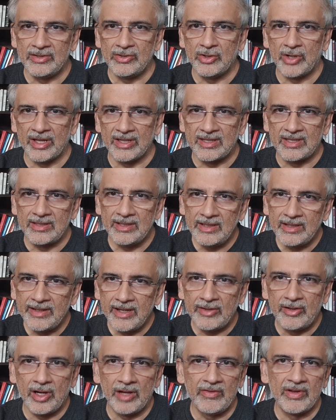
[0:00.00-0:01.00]
You can still
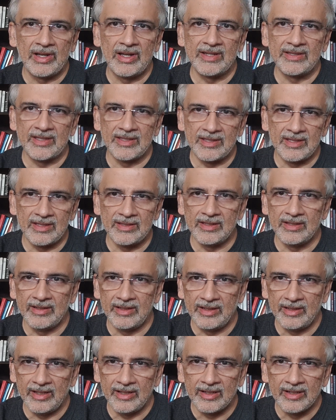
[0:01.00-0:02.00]
get driving licenses in
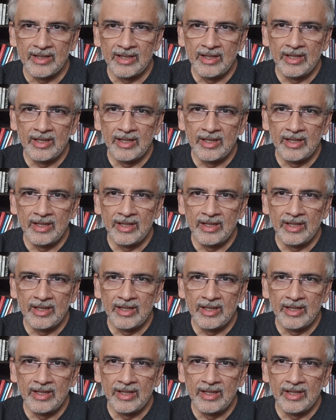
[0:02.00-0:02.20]
India